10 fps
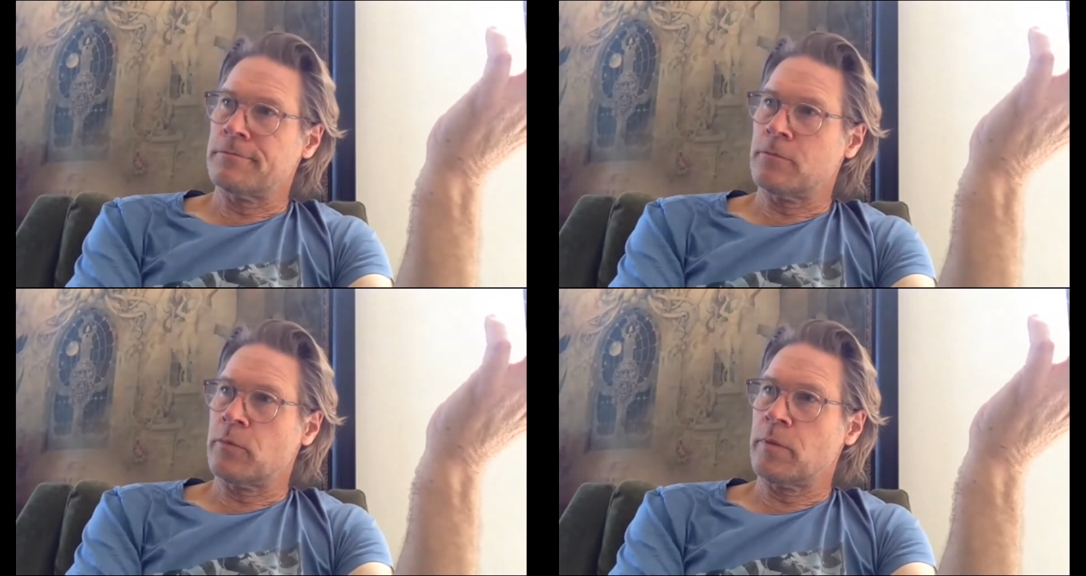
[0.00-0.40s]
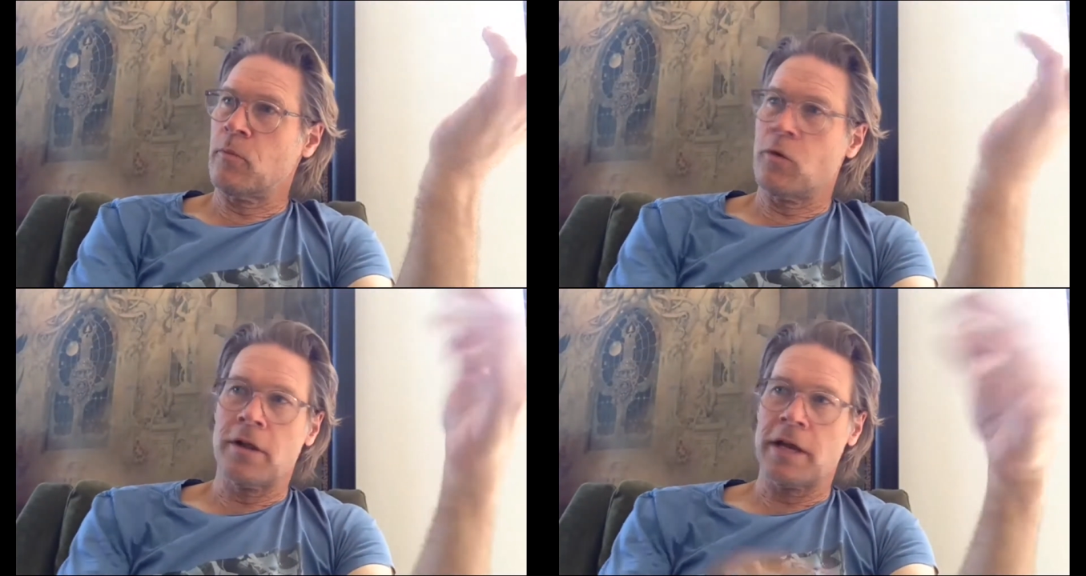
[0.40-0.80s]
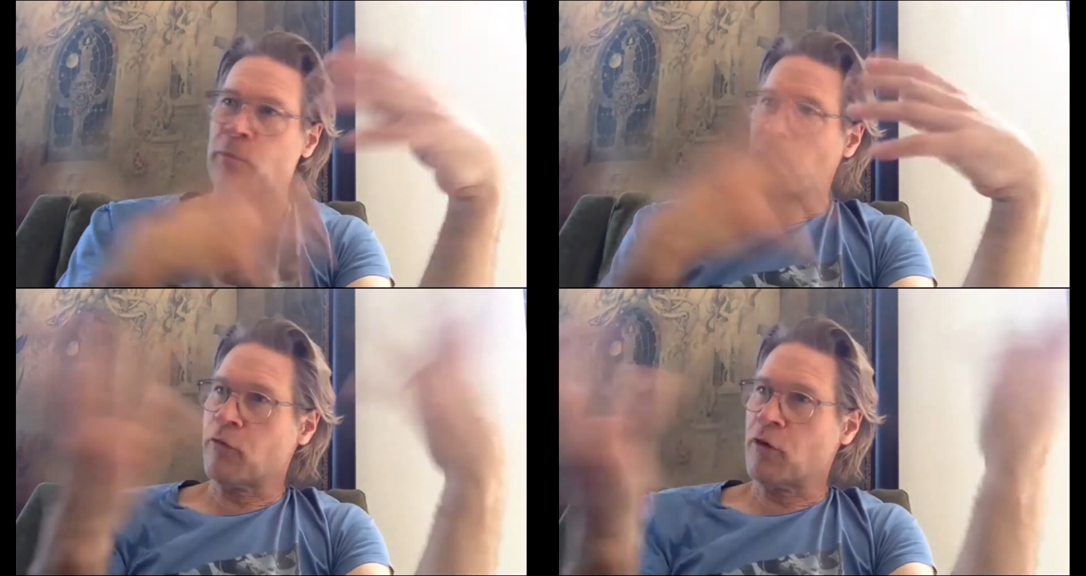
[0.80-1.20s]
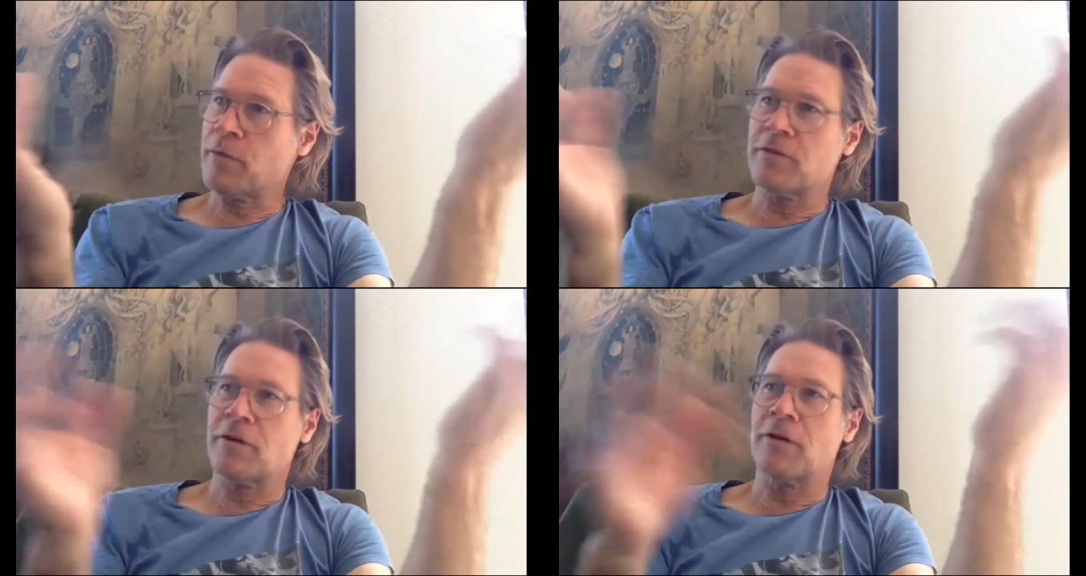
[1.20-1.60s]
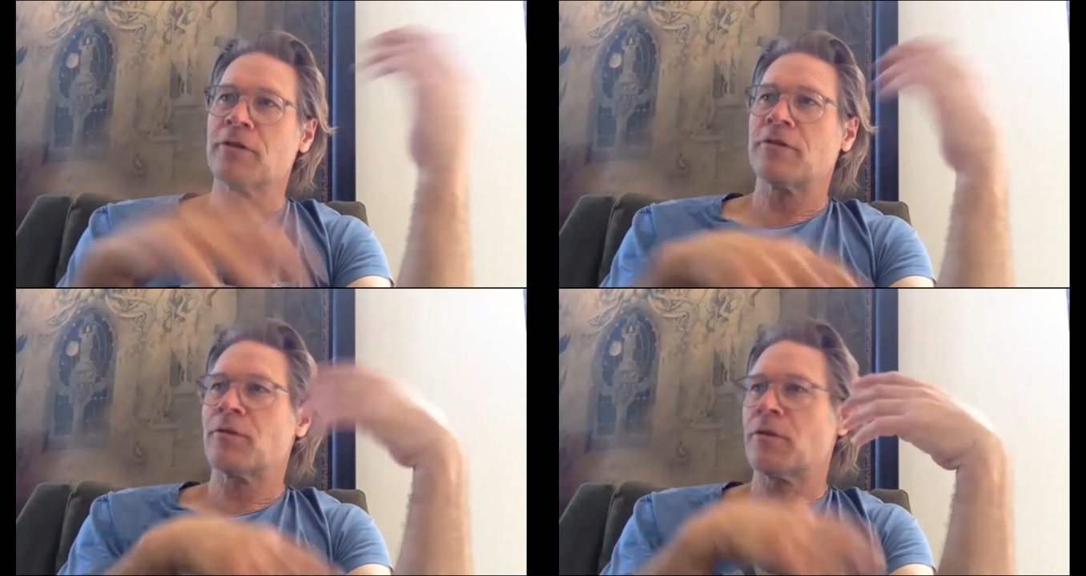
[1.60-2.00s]
would be more like a performance
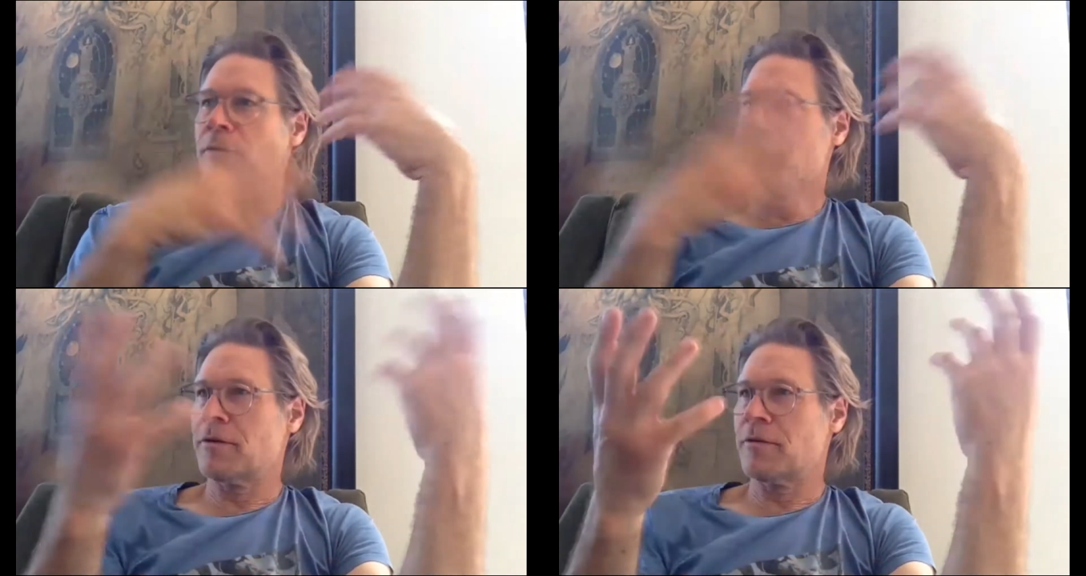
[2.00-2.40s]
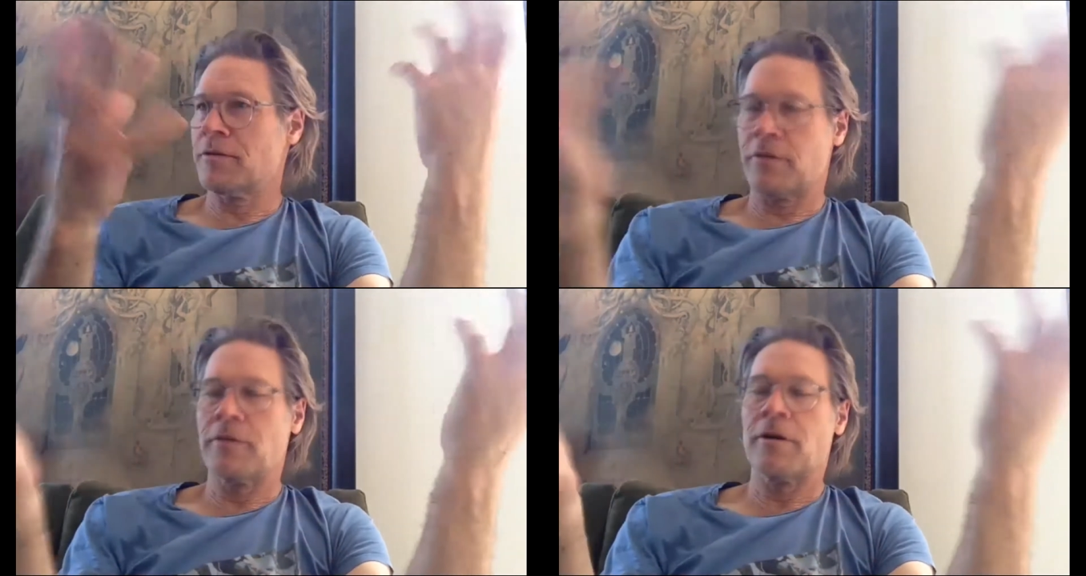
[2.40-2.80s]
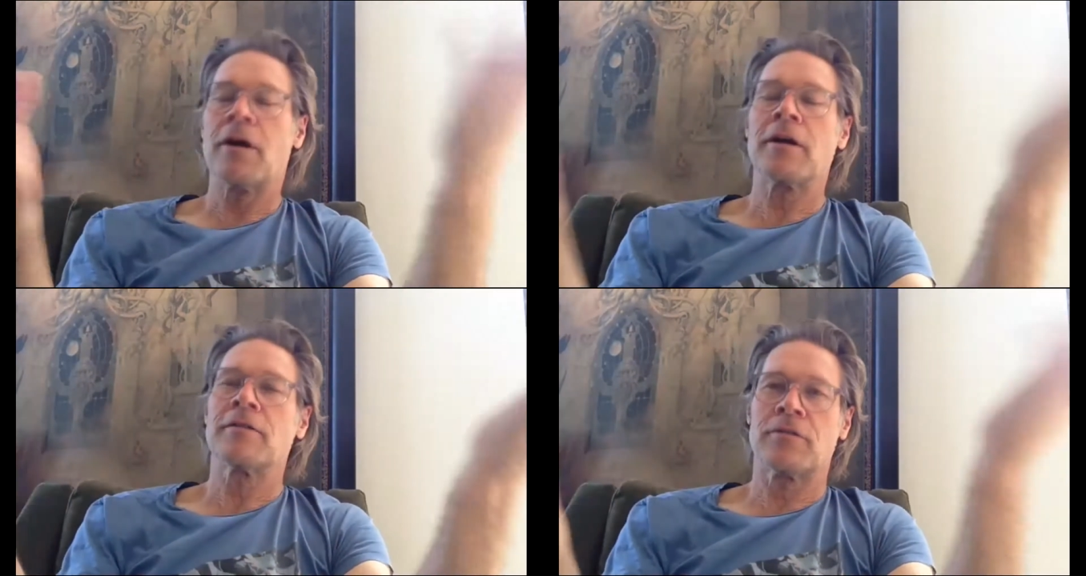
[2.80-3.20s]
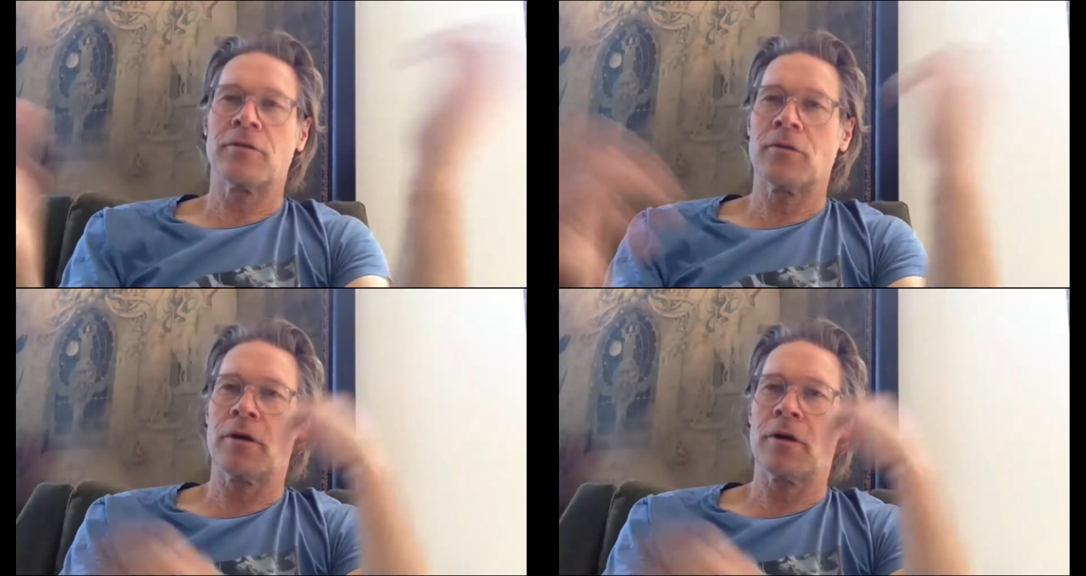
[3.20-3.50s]
artist, or there are artists who